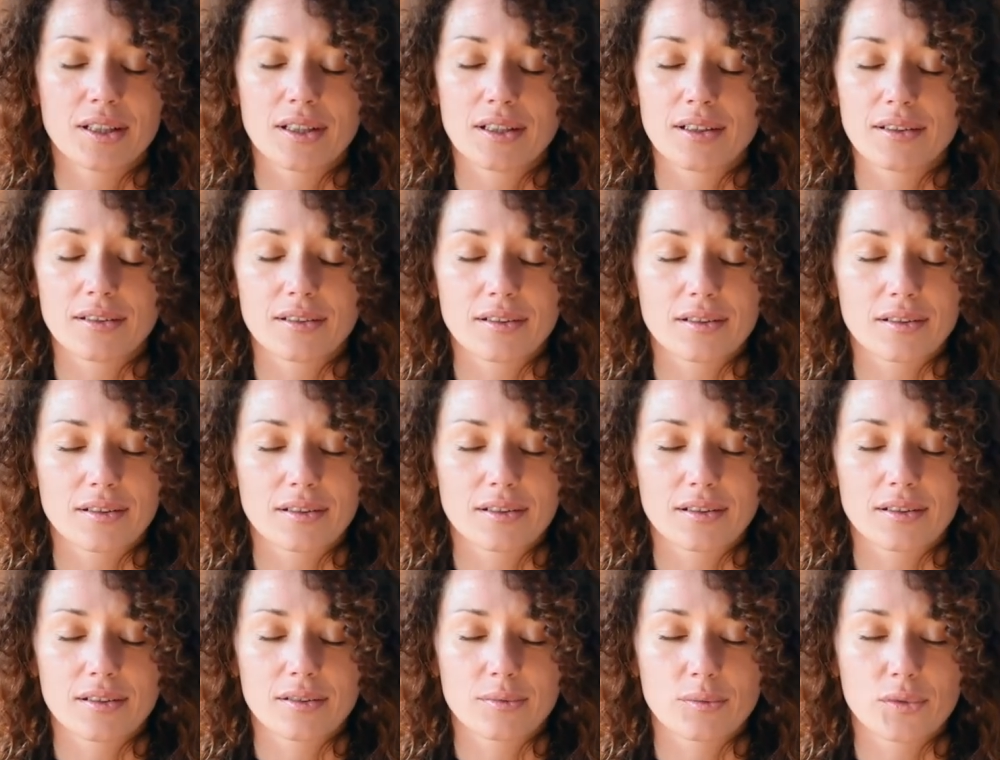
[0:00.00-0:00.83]

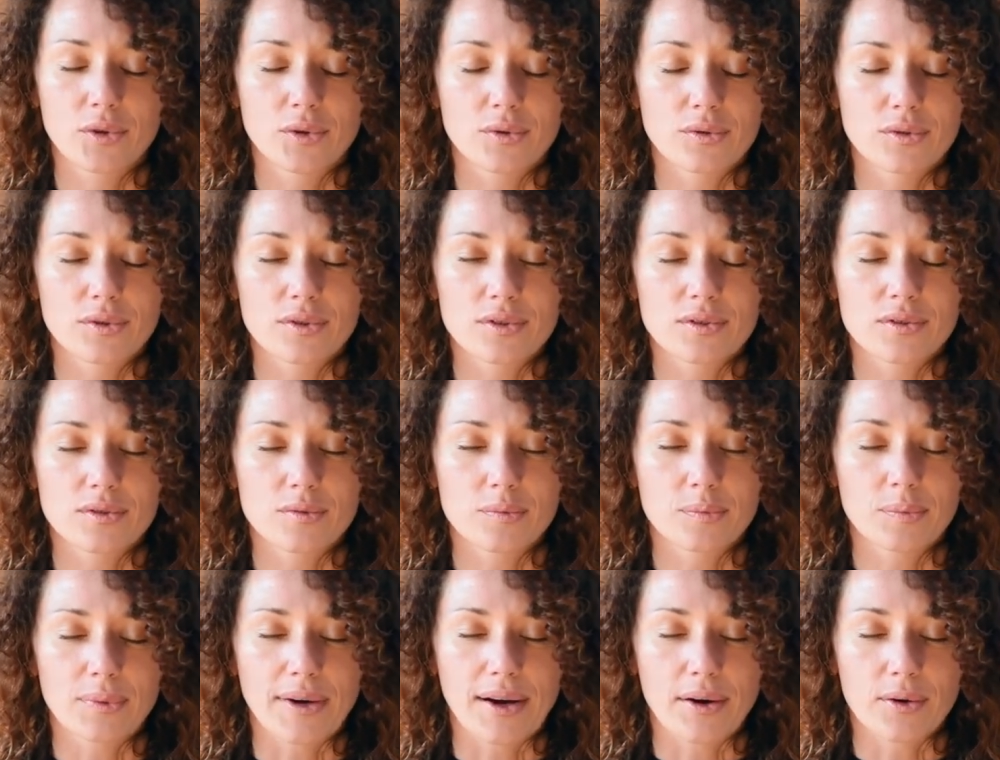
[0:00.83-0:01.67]
the most
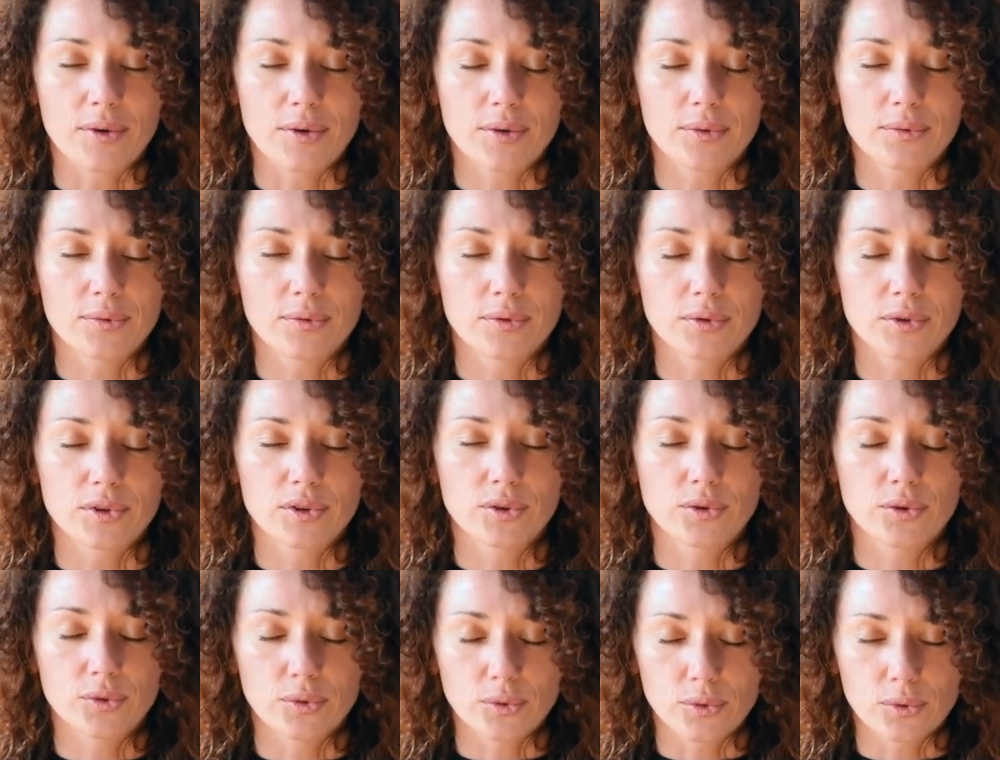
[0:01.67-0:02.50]
powerful
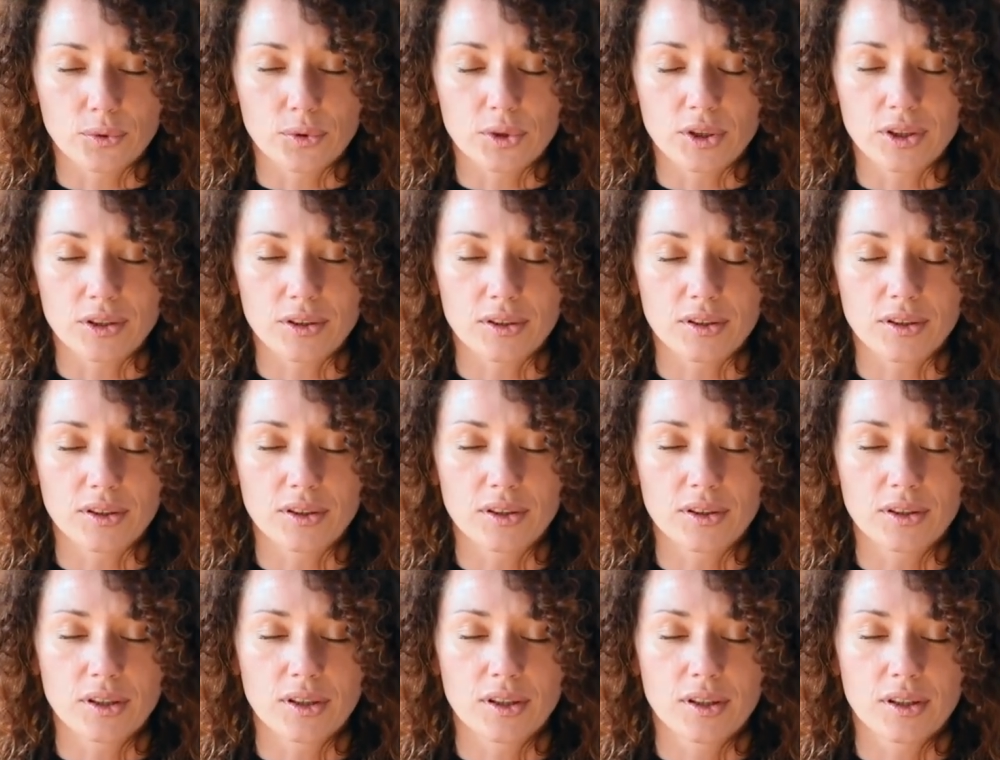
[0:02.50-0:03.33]
tool
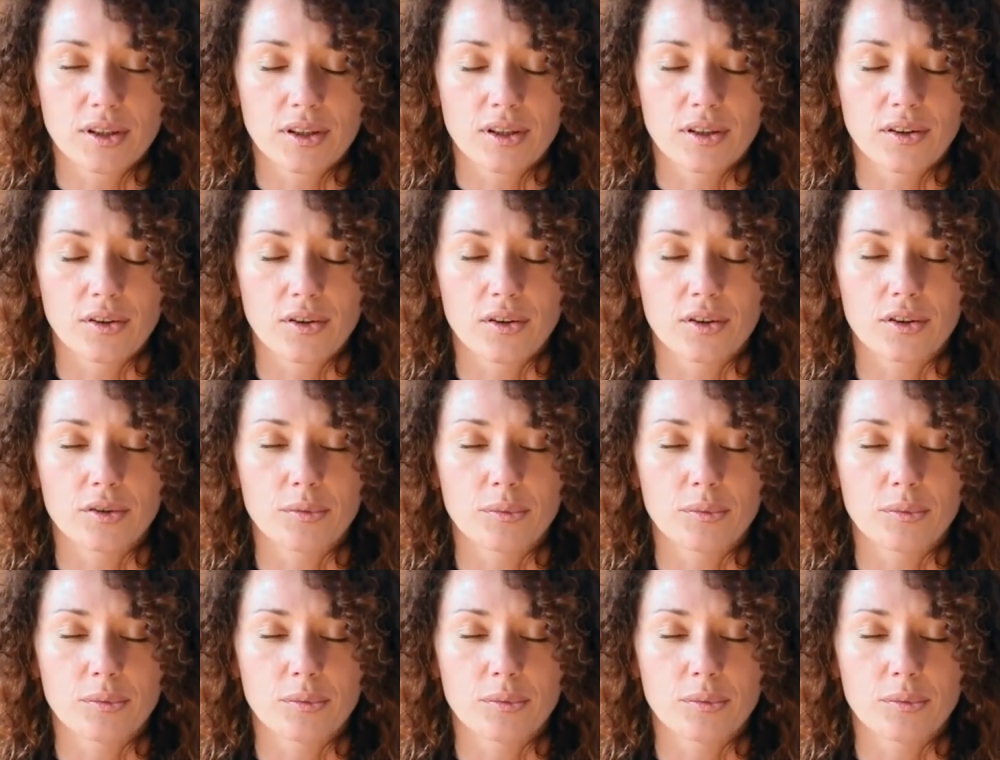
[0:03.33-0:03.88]
on